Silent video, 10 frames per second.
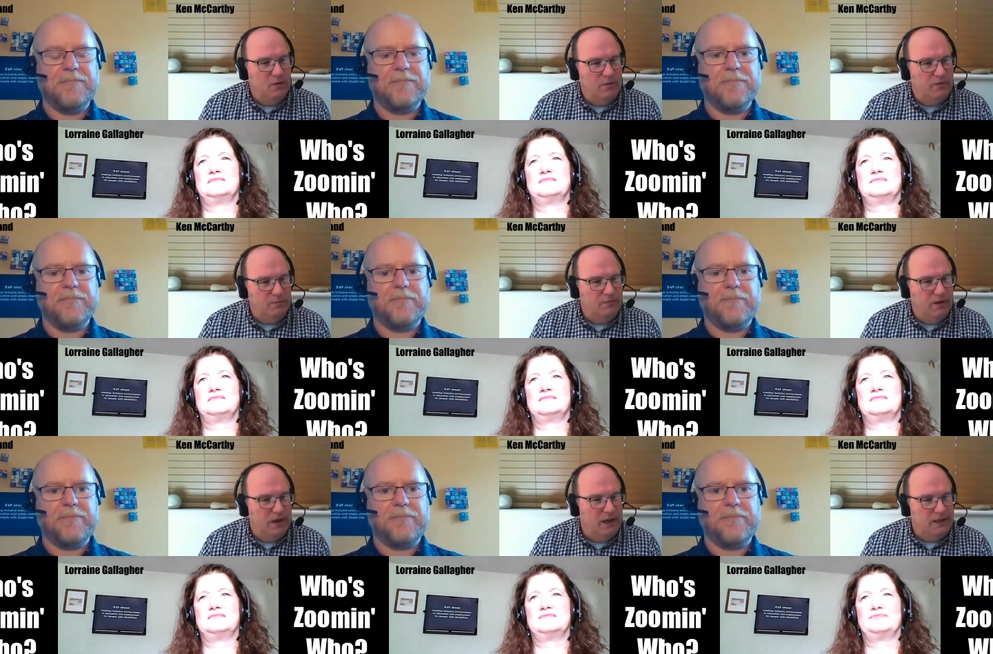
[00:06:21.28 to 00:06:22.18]
Speaker 1: going
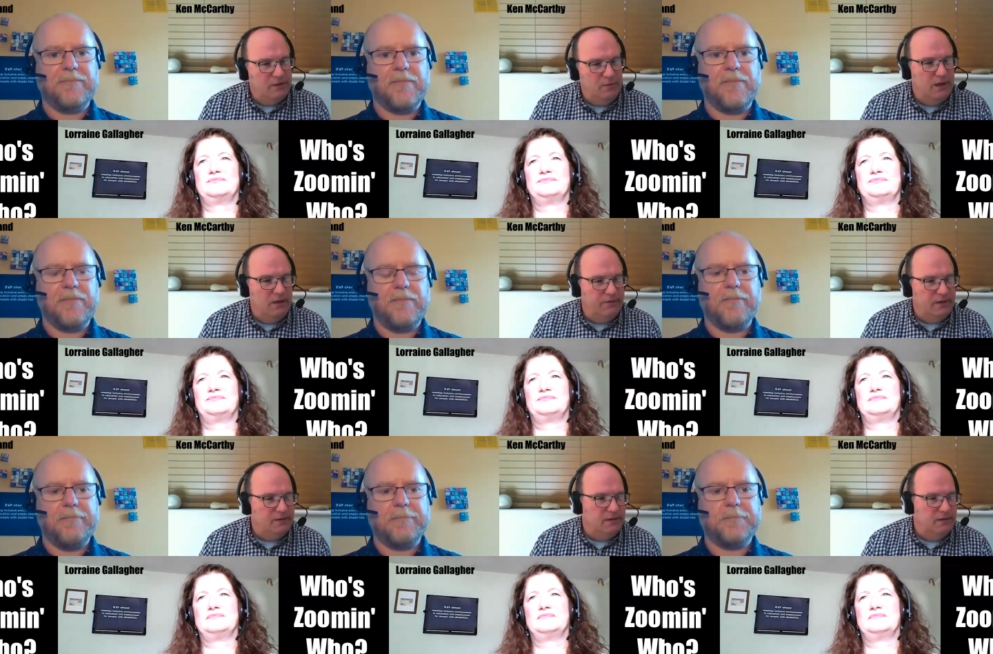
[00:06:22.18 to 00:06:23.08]
from uh, a two day
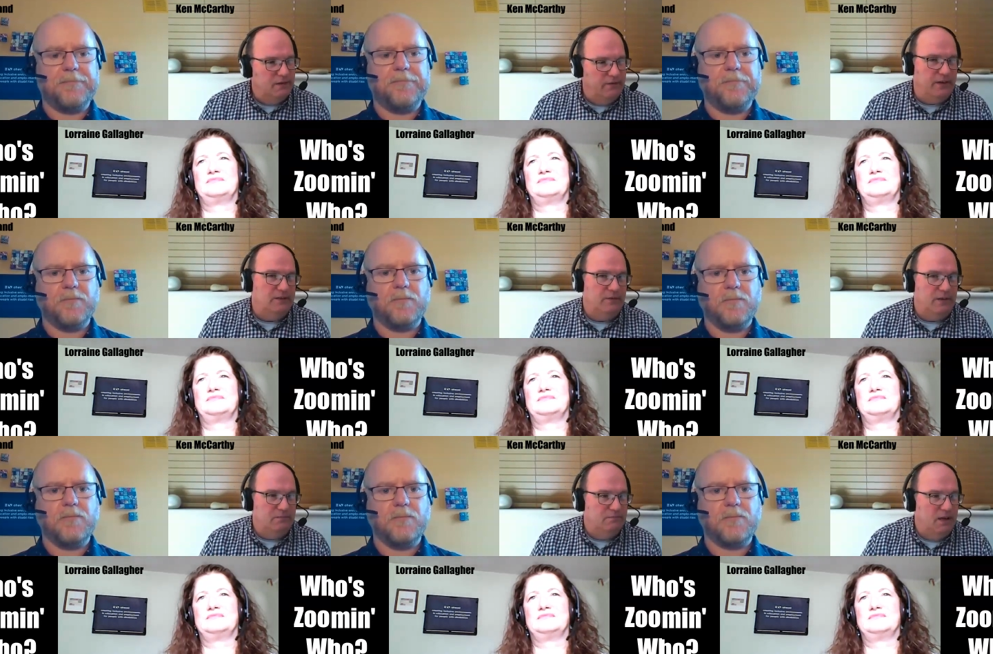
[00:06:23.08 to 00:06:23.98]
event to
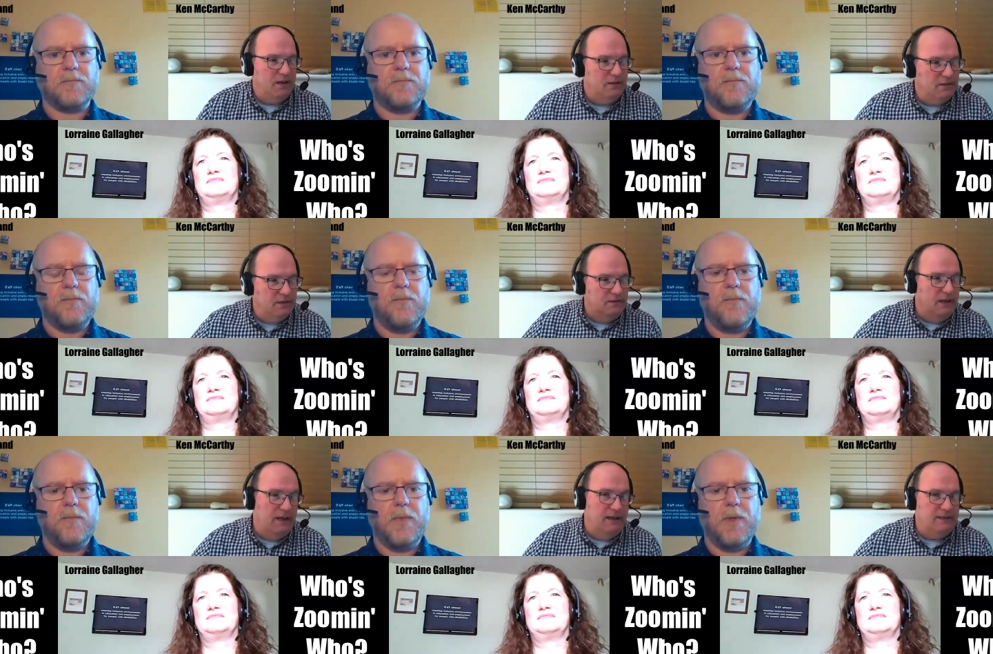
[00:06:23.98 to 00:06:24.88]
effectively making it a,
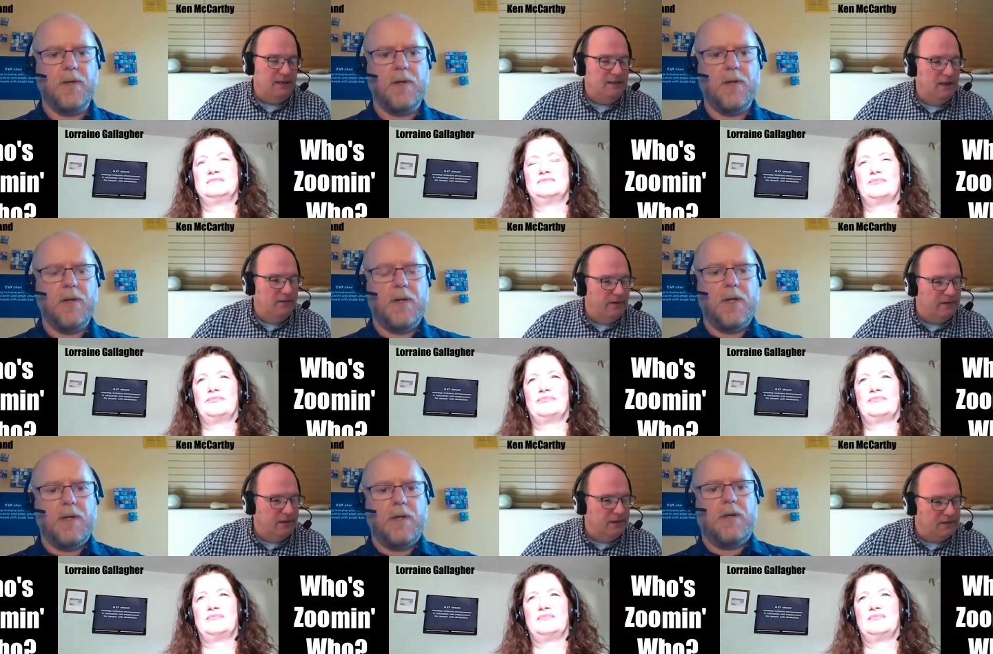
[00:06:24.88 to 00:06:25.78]
a ten day
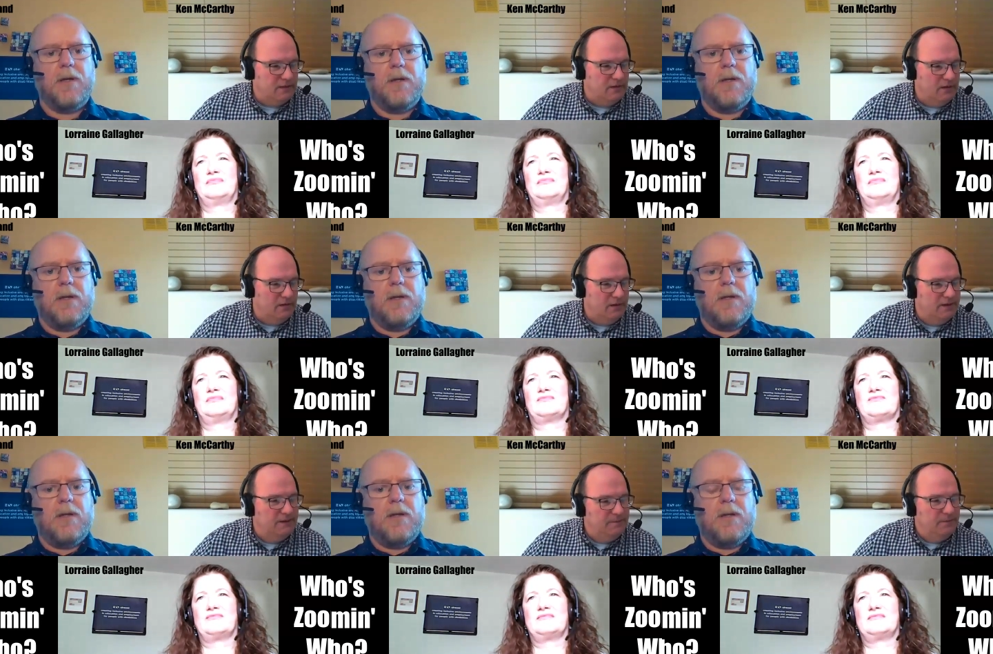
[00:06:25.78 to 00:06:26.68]
event, I guess, or, or
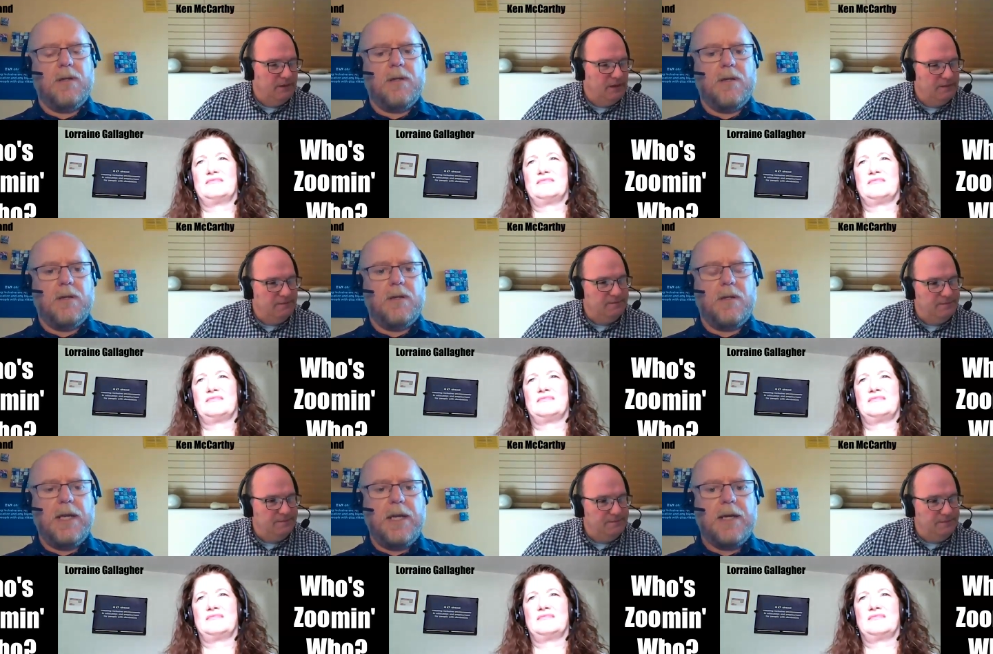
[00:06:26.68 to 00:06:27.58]

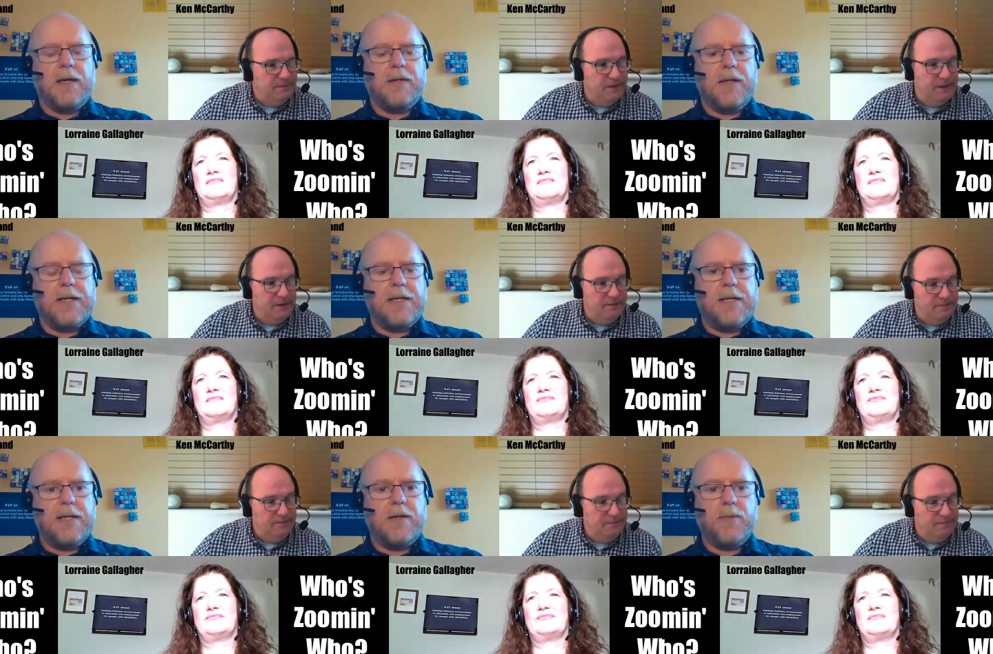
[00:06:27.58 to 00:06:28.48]
Speaker 2: yeah,
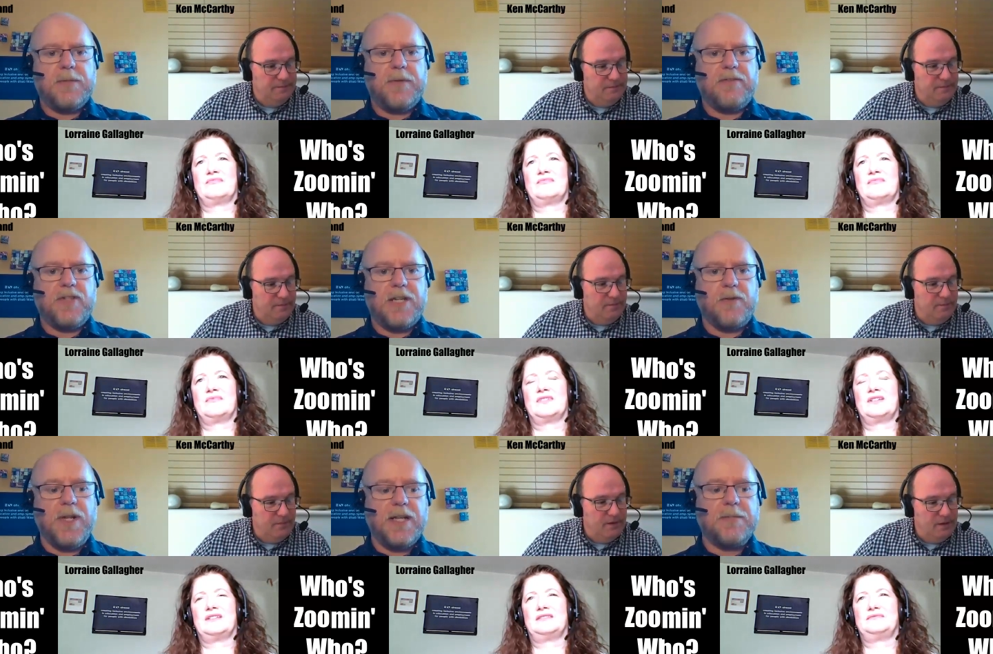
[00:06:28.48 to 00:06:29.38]
uh, it was a bit of a
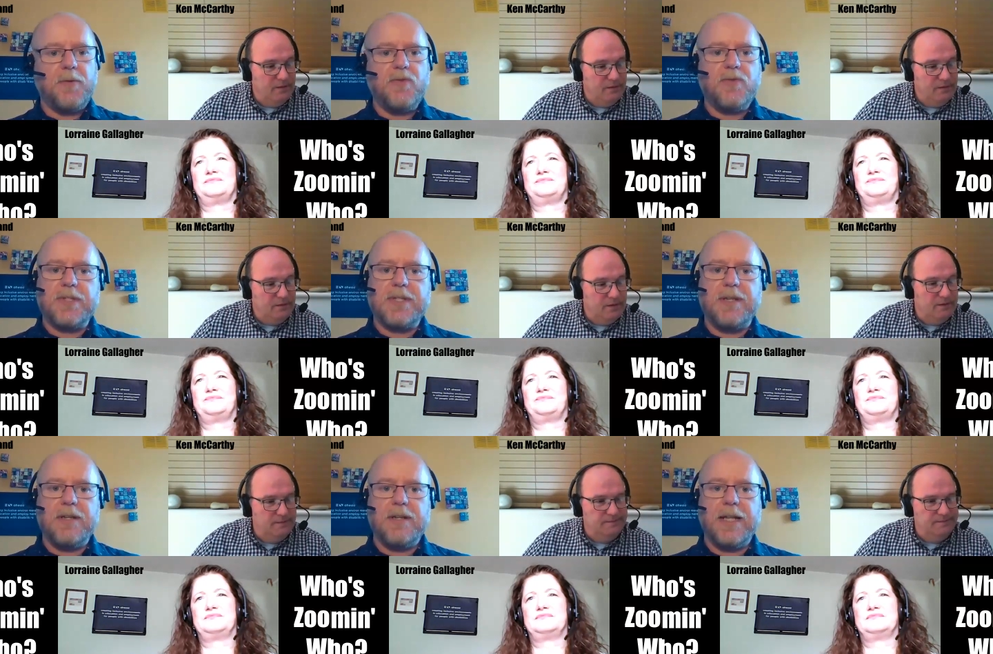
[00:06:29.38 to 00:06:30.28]
change. Well, I
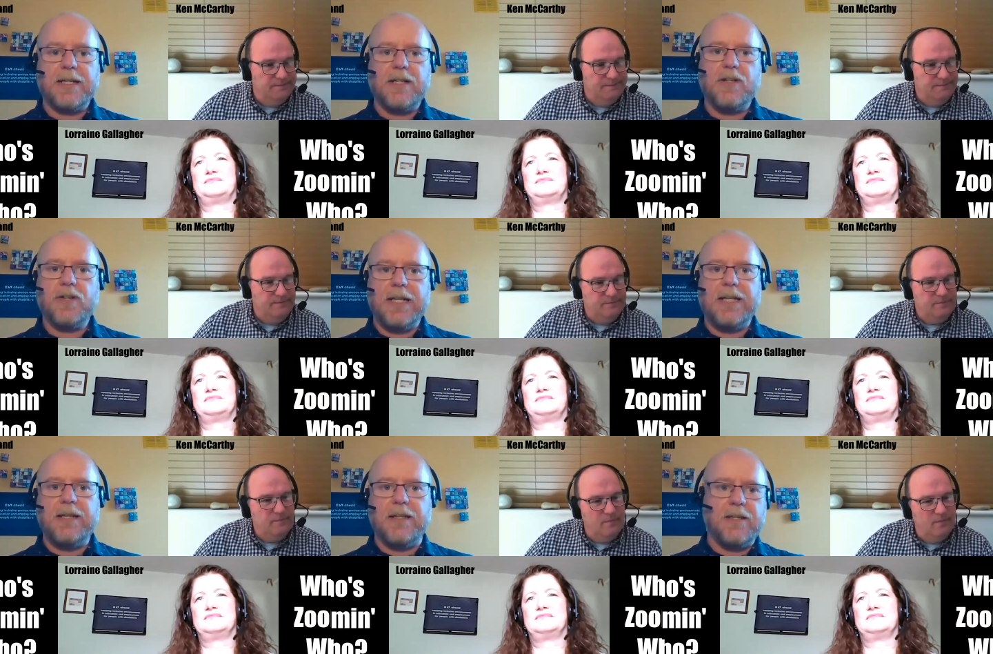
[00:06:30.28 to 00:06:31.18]
suppose, like,
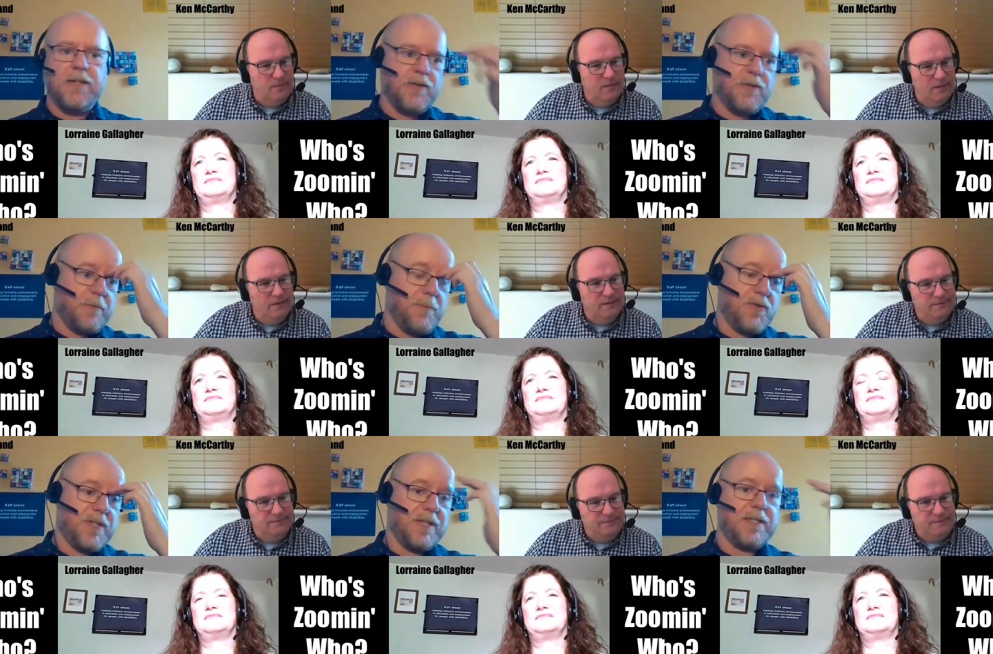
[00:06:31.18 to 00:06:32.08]
luckily, you know,
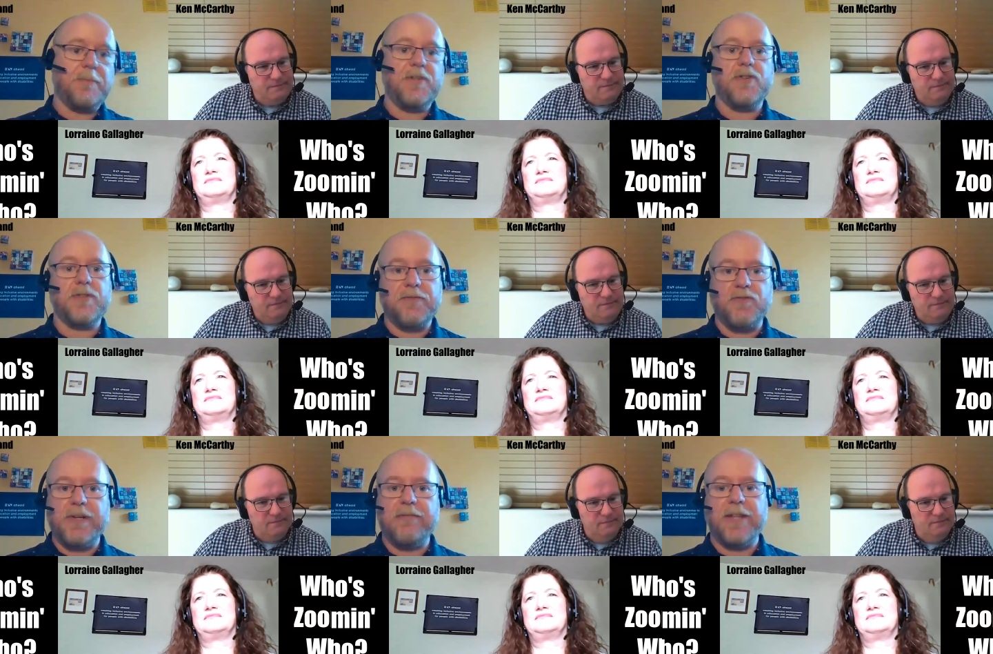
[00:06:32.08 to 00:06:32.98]
most of the time you don't have
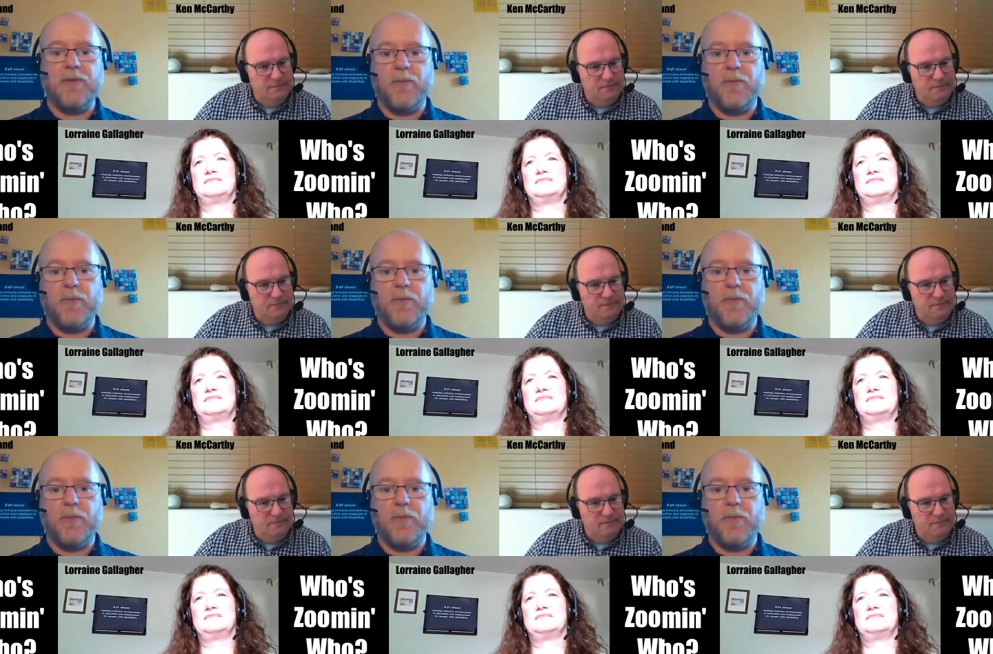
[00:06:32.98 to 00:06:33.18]
to reinvent the